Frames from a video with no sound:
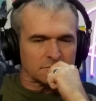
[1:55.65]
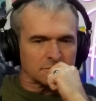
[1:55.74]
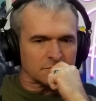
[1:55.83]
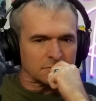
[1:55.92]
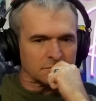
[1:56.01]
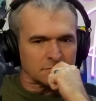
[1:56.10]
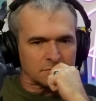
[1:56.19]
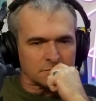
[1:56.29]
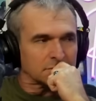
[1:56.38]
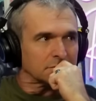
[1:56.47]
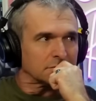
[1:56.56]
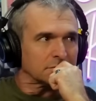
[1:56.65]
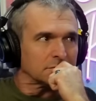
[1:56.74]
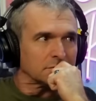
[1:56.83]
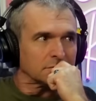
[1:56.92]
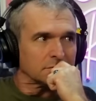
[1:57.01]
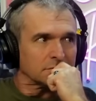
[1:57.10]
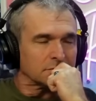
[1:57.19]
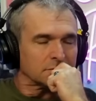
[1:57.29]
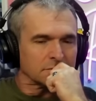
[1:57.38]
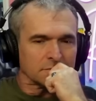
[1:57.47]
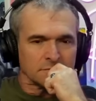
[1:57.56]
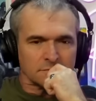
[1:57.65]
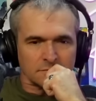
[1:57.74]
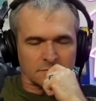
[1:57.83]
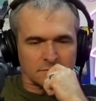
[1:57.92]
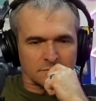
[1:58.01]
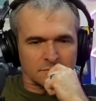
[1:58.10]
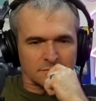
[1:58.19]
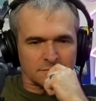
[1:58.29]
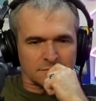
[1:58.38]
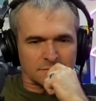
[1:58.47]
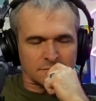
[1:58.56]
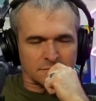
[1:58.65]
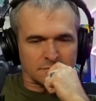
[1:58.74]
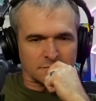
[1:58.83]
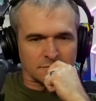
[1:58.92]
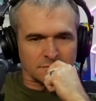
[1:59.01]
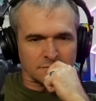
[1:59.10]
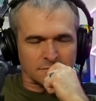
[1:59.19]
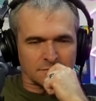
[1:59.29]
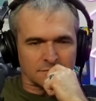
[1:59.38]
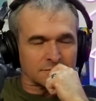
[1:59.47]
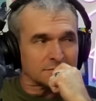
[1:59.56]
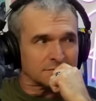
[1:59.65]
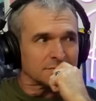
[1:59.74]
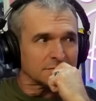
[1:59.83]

The person shown says nothing.